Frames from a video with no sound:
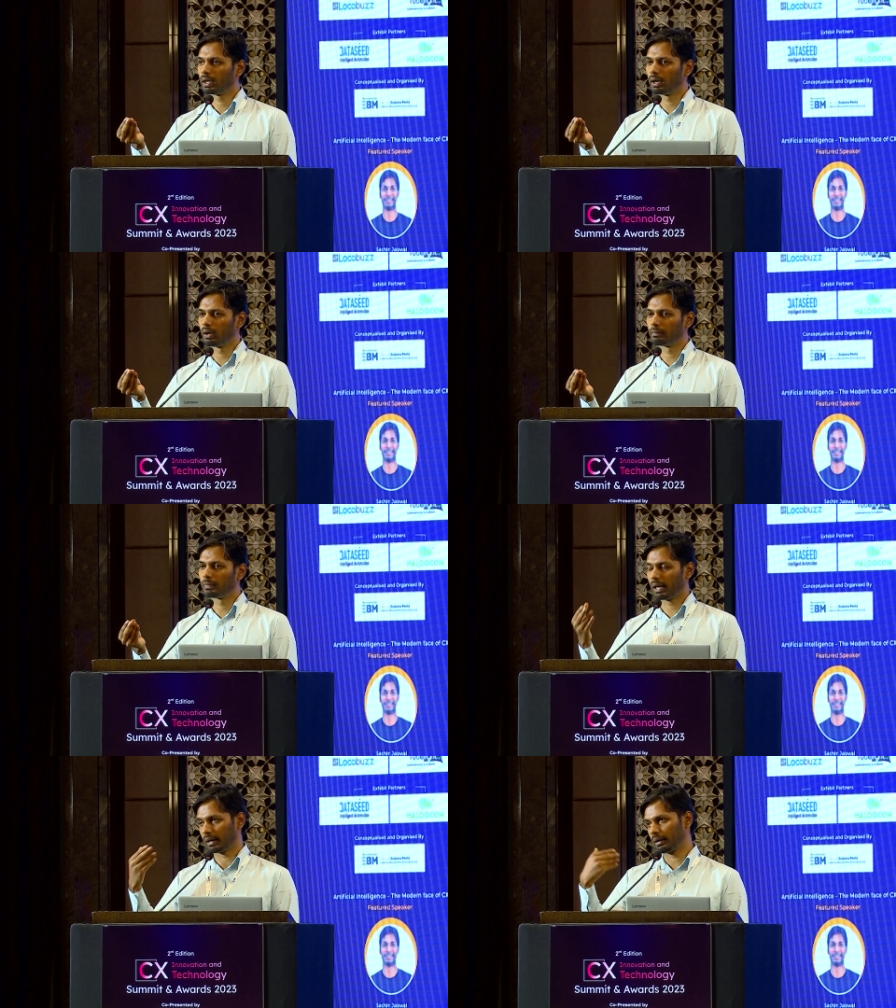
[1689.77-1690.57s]
Um,
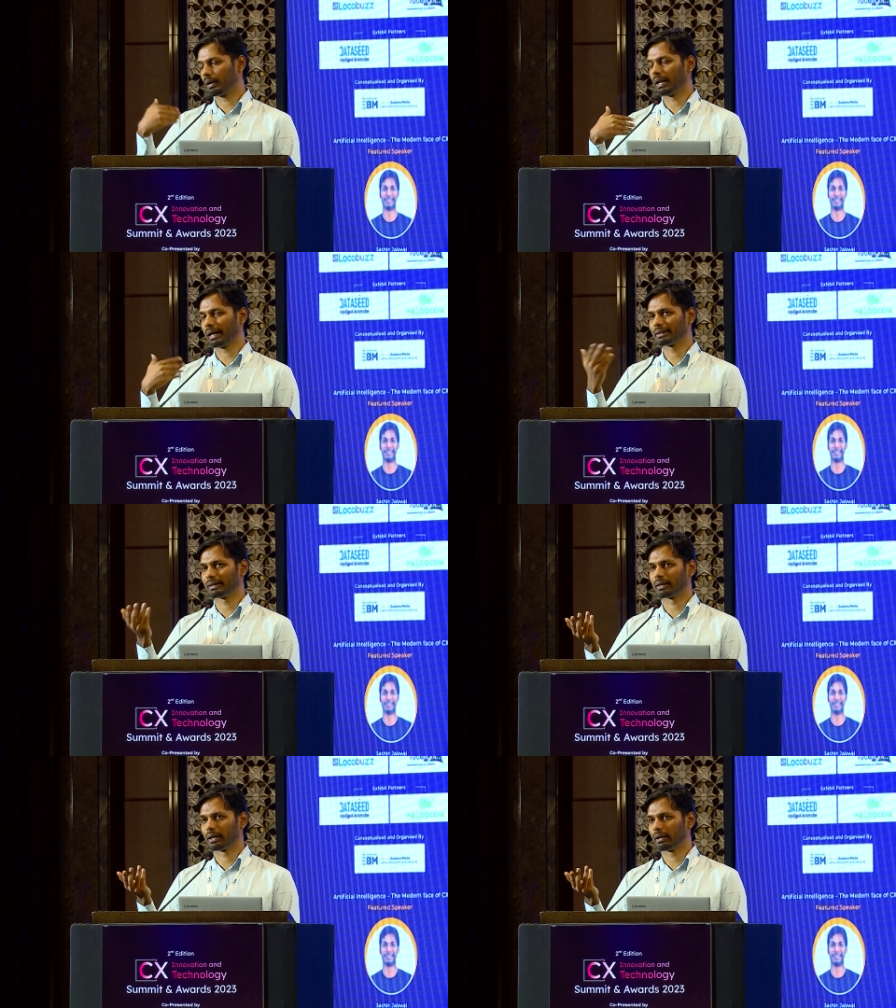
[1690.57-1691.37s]
and like I
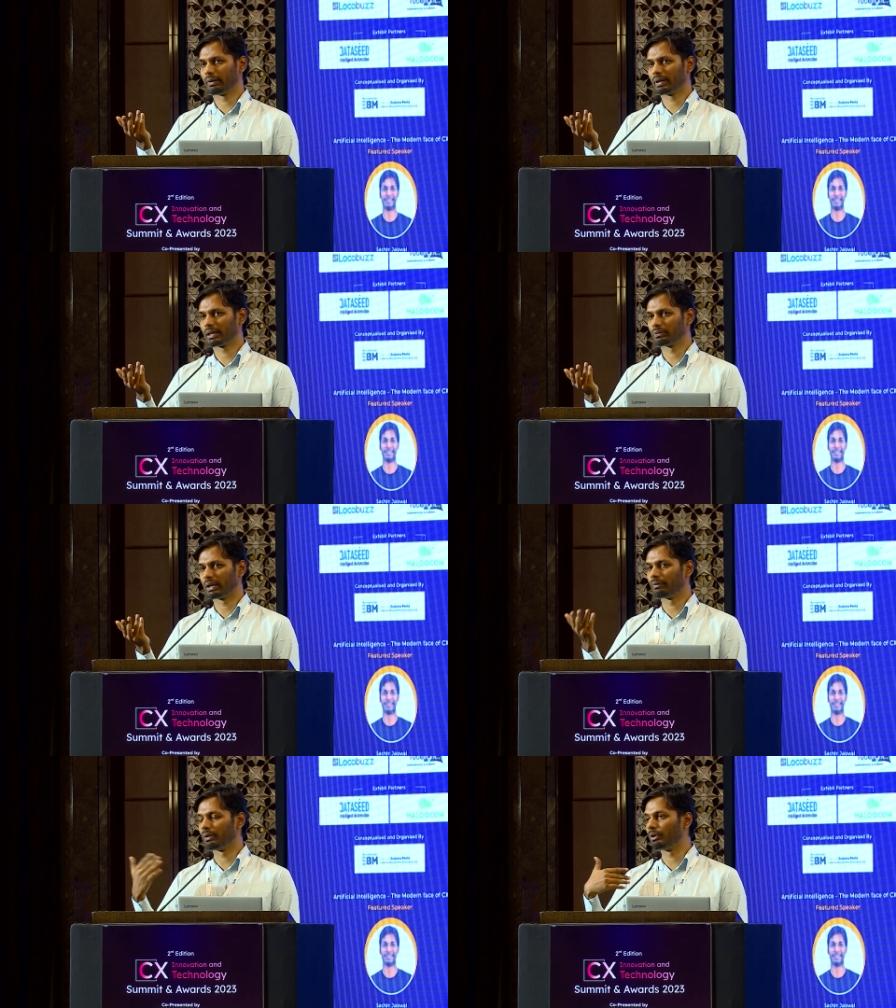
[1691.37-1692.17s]
said, right, even at
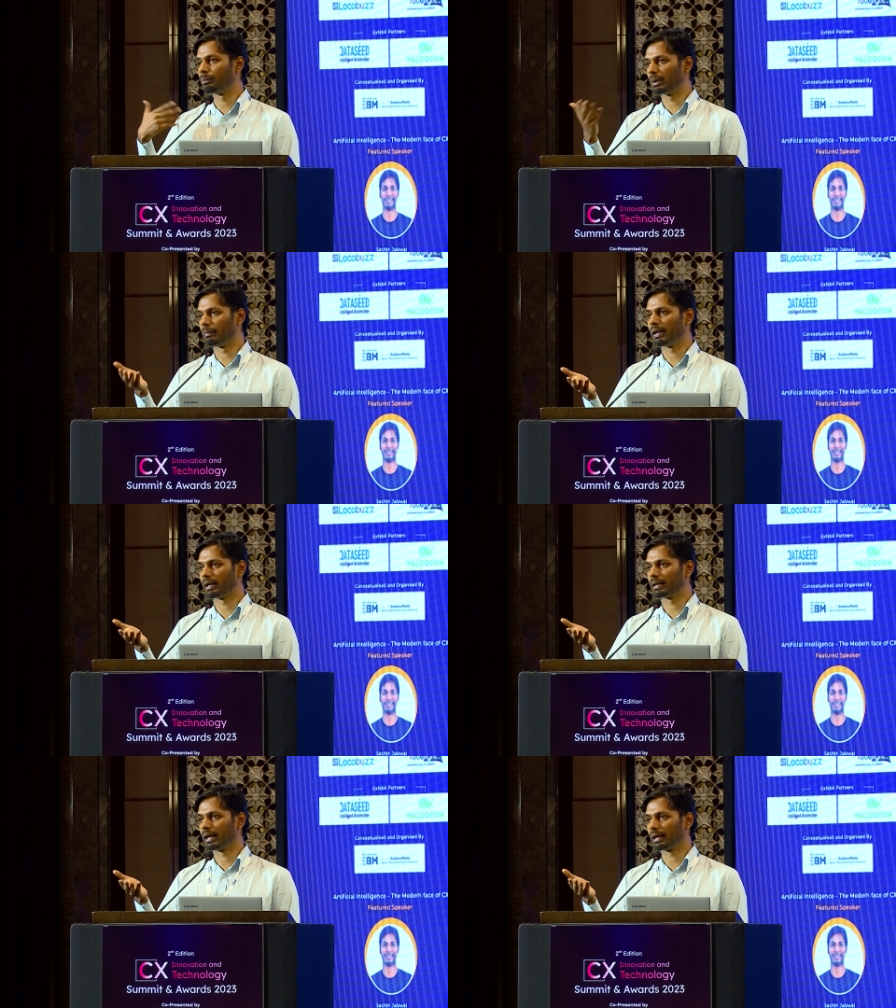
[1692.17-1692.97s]
Swiggy, when we
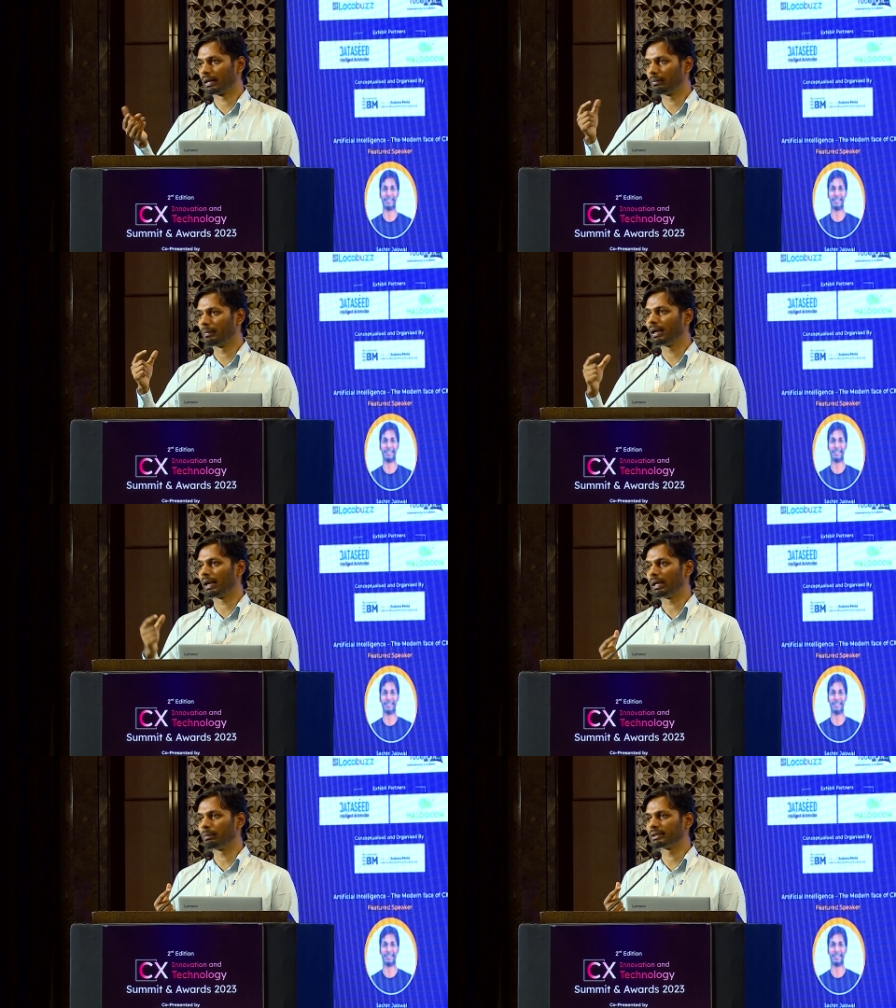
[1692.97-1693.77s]
implemented that, it meant
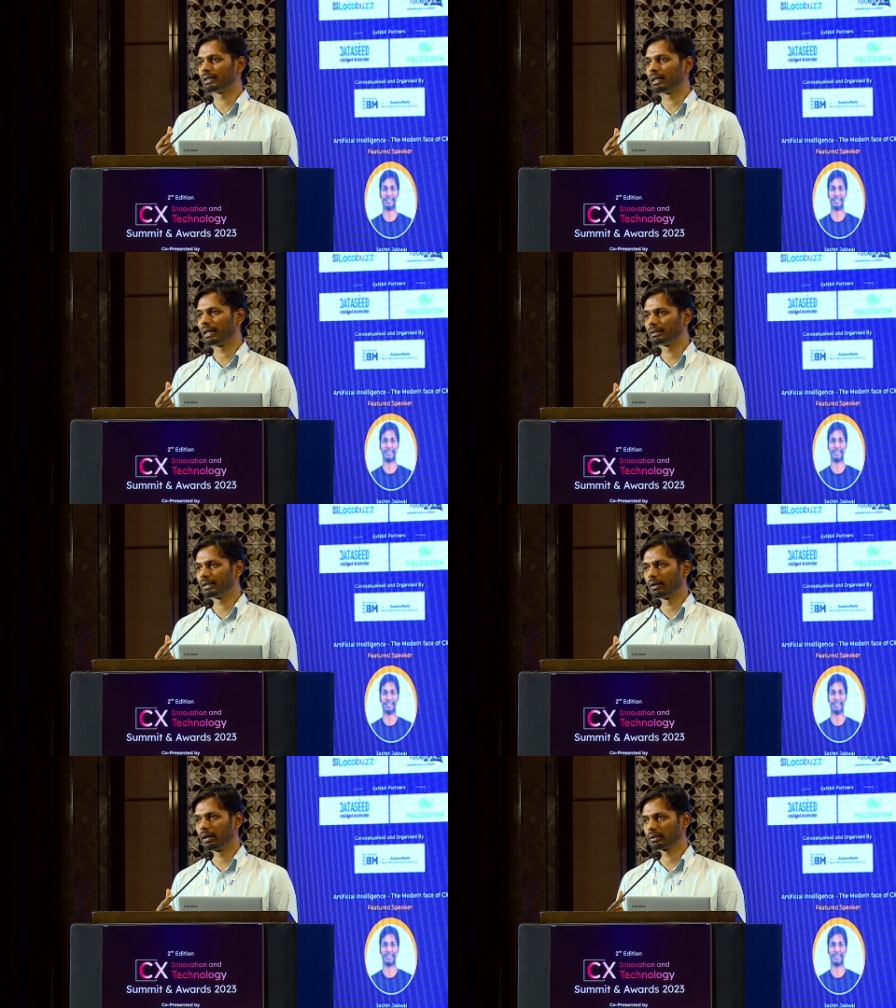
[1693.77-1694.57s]
80% AHT
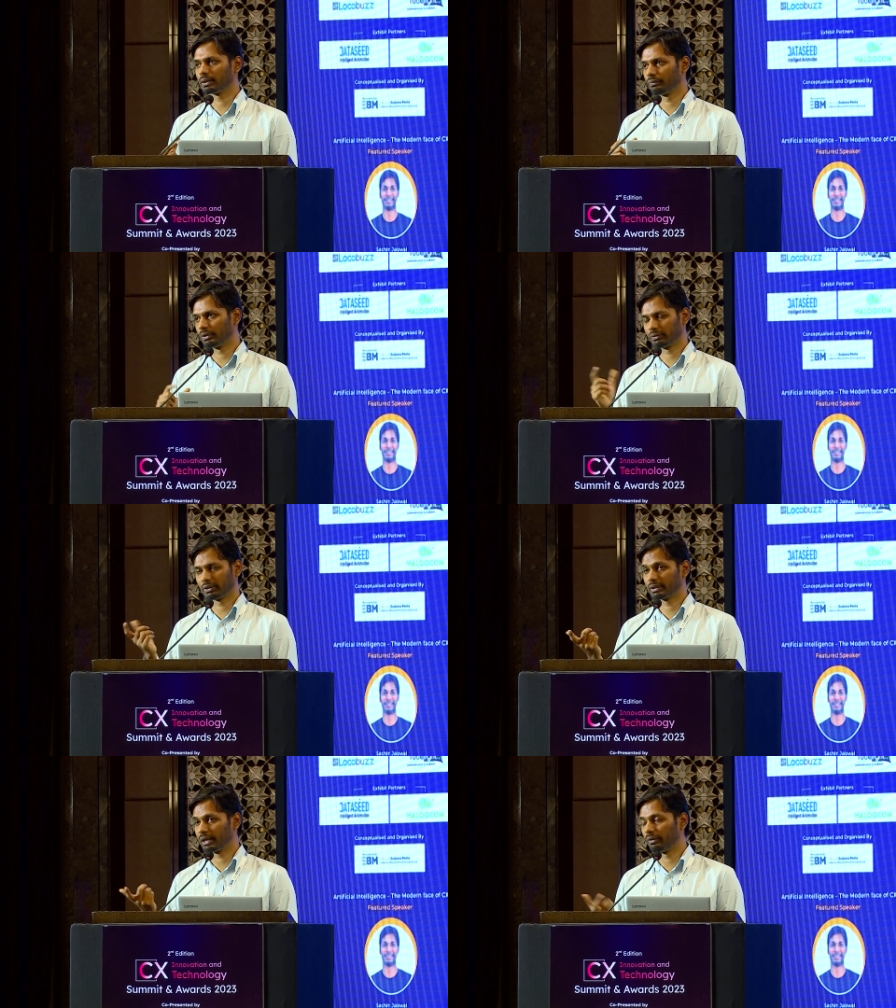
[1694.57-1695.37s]
reduction, which was
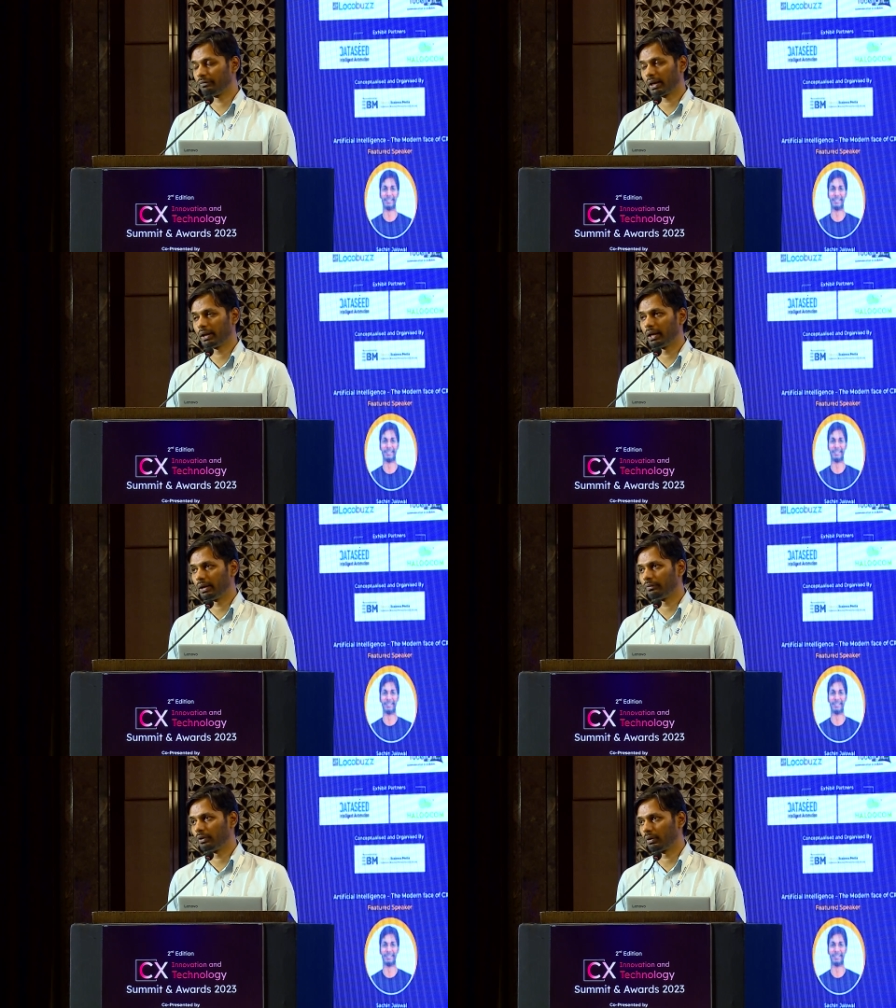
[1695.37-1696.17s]
a significant
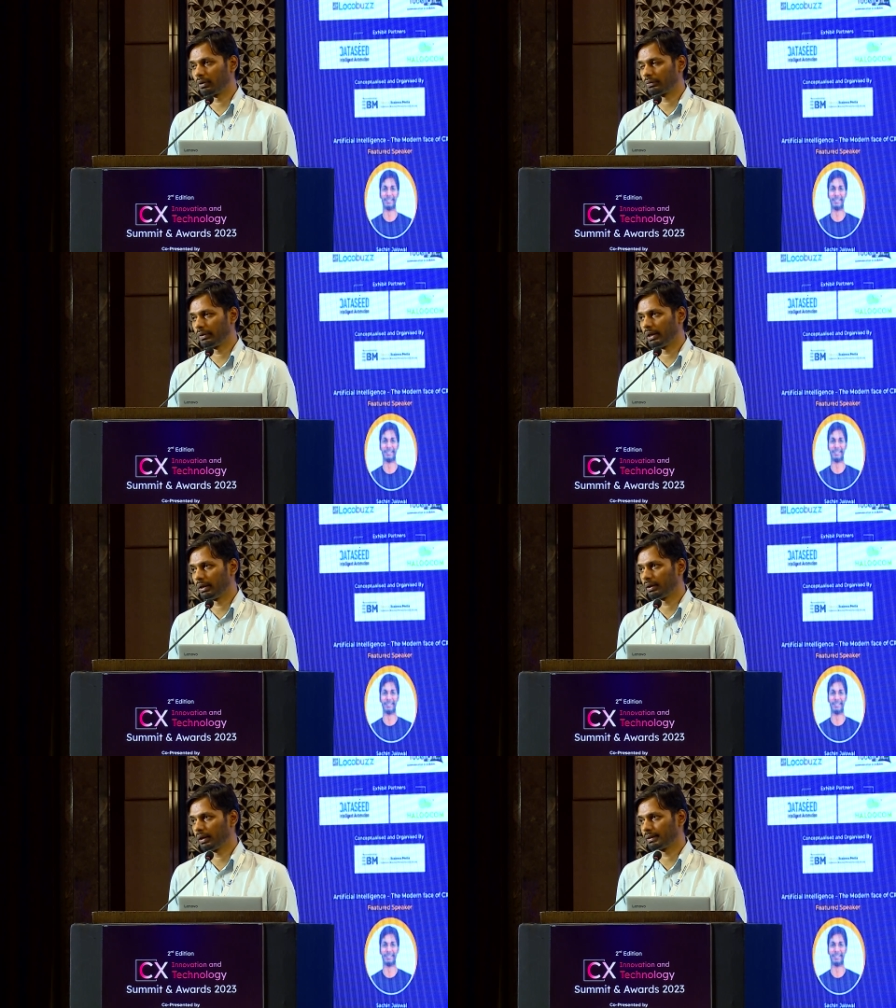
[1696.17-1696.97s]
gain for Swiggy
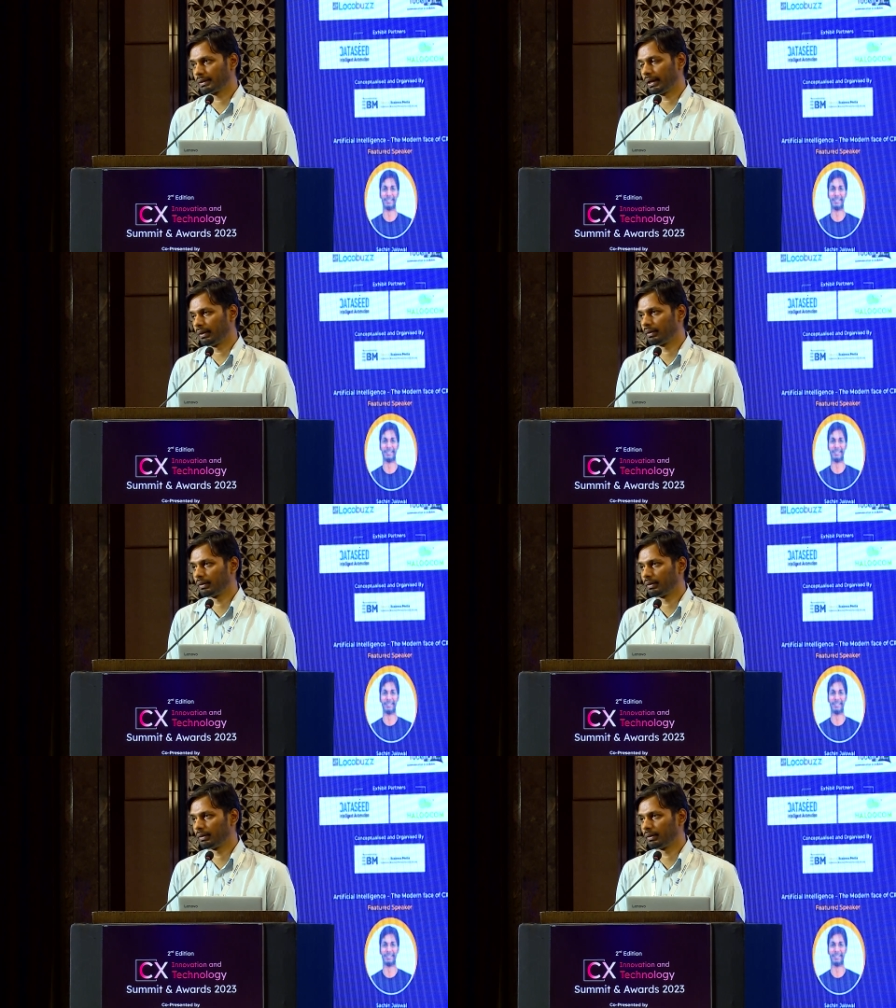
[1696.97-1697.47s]
at scale.